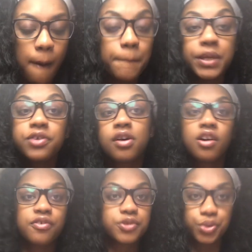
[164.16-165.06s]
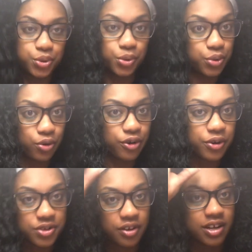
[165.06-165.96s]
But there are other
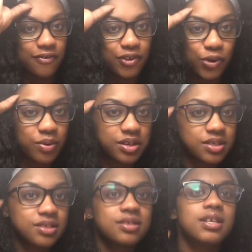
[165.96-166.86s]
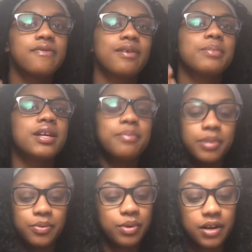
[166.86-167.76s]
tutorials on it if you don't want to just see it from me,
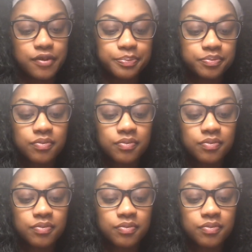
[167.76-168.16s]
but whatever.